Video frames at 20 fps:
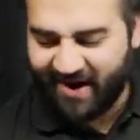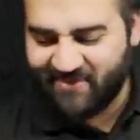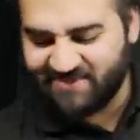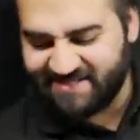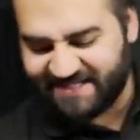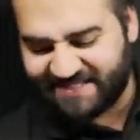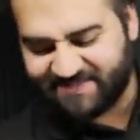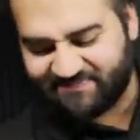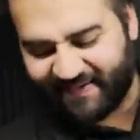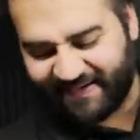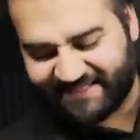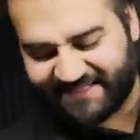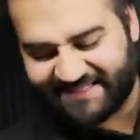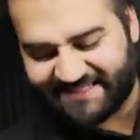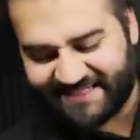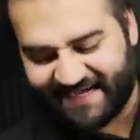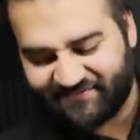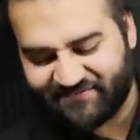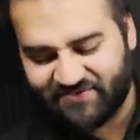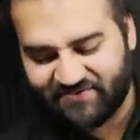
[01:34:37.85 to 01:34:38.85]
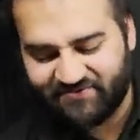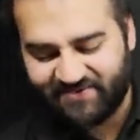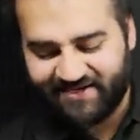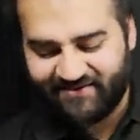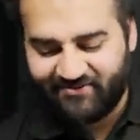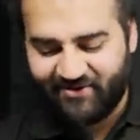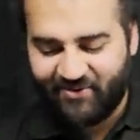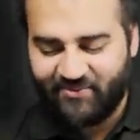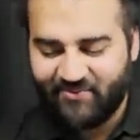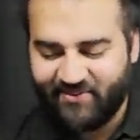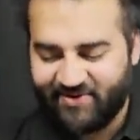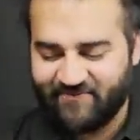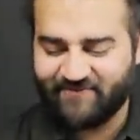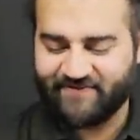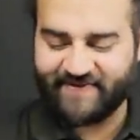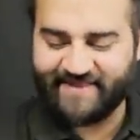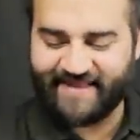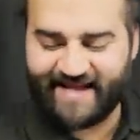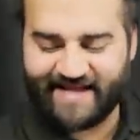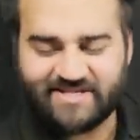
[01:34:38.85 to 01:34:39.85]
I was expecting to have to re-roll one
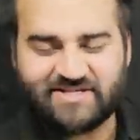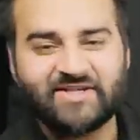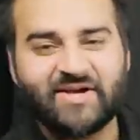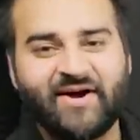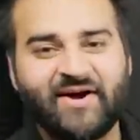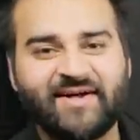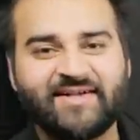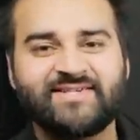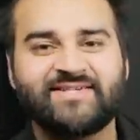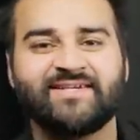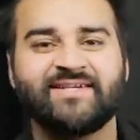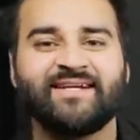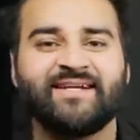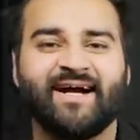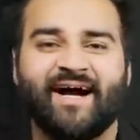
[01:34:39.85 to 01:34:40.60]
for their charge. Yeah.